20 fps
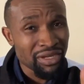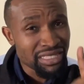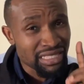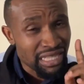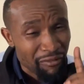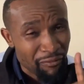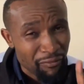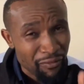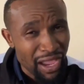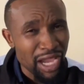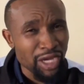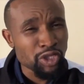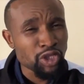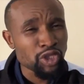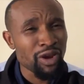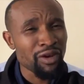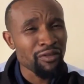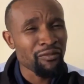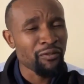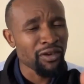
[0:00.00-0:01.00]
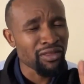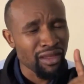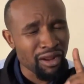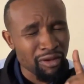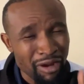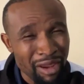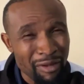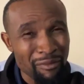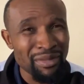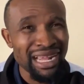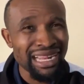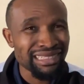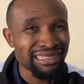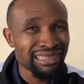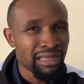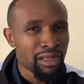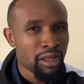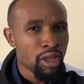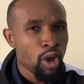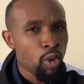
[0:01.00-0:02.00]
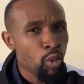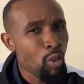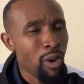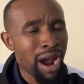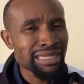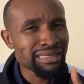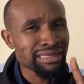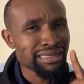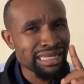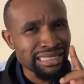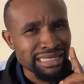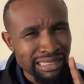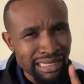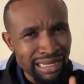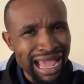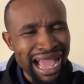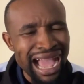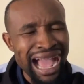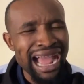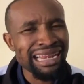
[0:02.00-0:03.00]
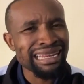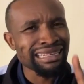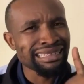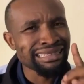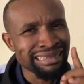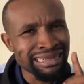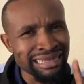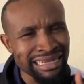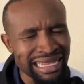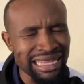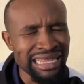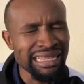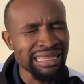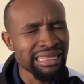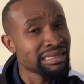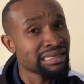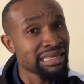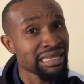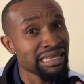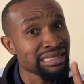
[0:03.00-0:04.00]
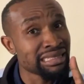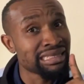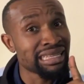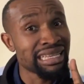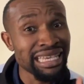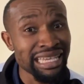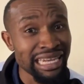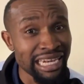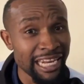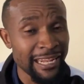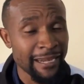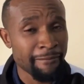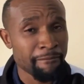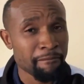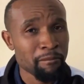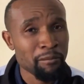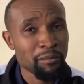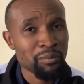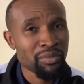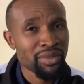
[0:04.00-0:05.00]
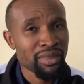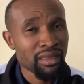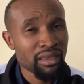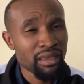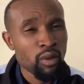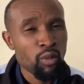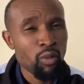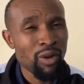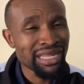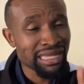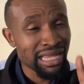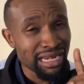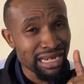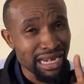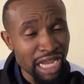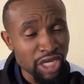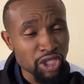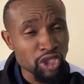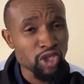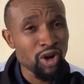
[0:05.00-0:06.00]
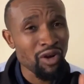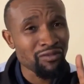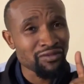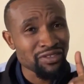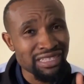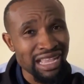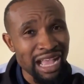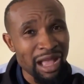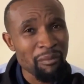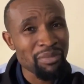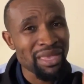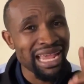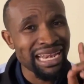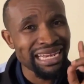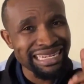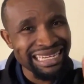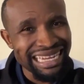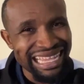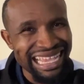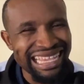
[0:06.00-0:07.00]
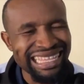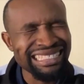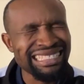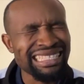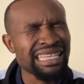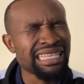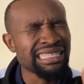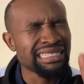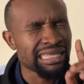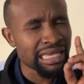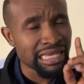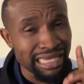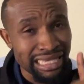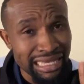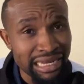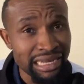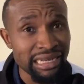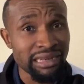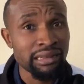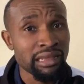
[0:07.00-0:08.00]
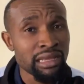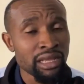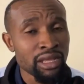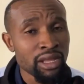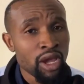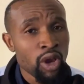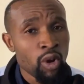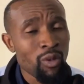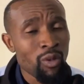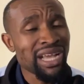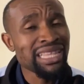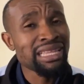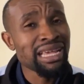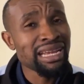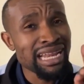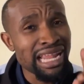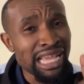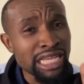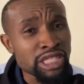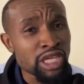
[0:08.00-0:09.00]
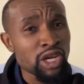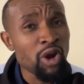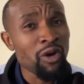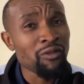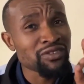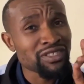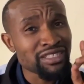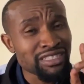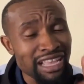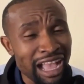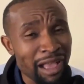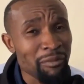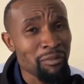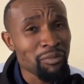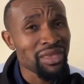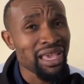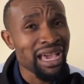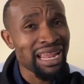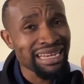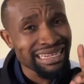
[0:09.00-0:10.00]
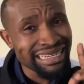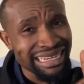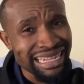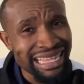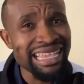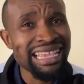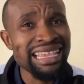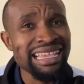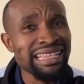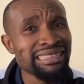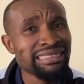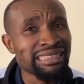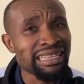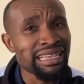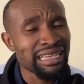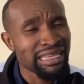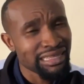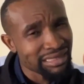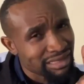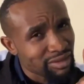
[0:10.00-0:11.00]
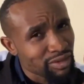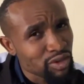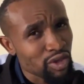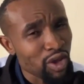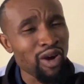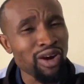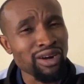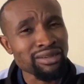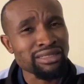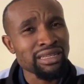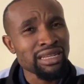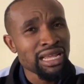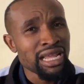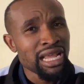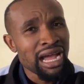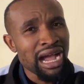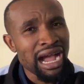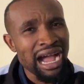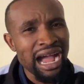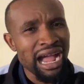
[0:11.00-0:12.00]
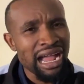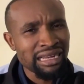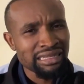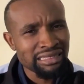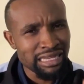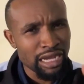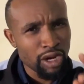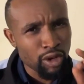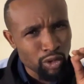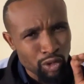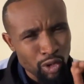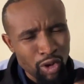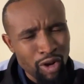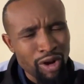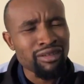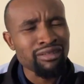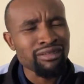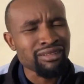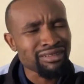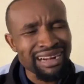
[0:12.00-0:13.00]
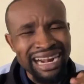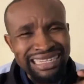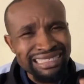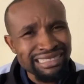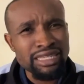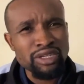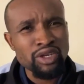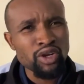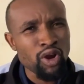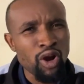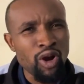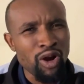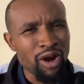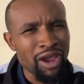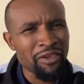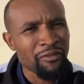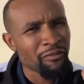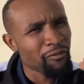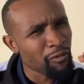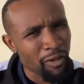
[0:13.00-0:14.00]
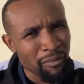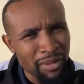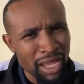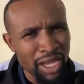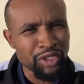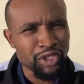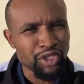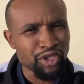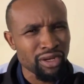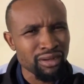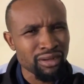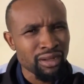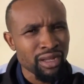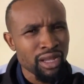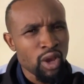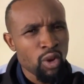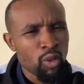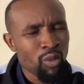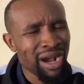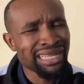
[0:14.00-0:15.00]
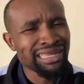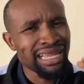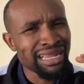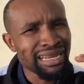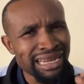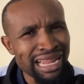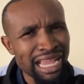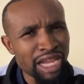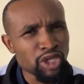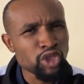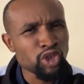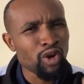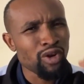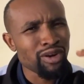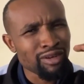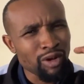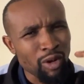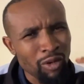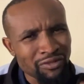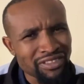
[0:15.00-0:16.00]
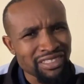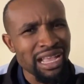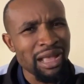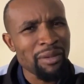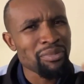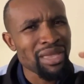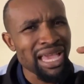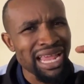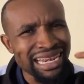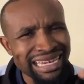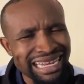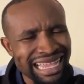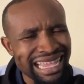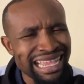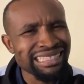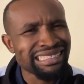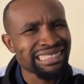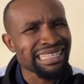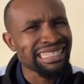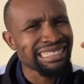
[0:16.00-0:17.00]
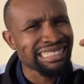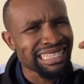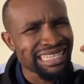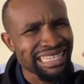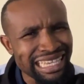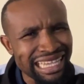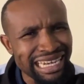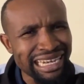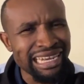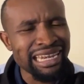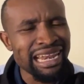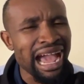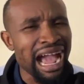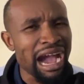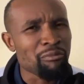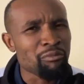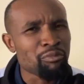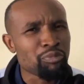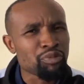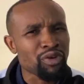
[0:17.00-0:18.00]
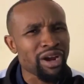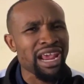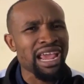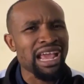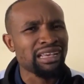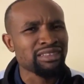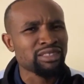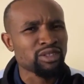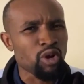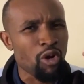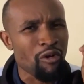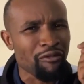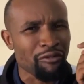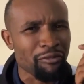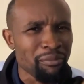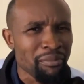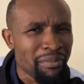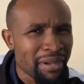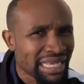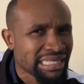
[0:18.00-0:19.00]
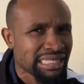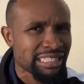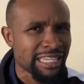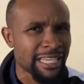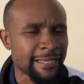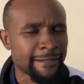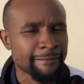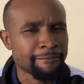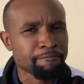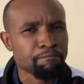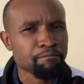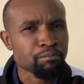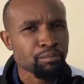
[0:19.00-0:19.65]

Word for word: Preservation for the remnant. What this land needs is healing. What the nation of Zambia needs is healing. What the nation of Zambia needs is not a technocratical information. What the nation of Zambia needs is healing and prayers of mercy.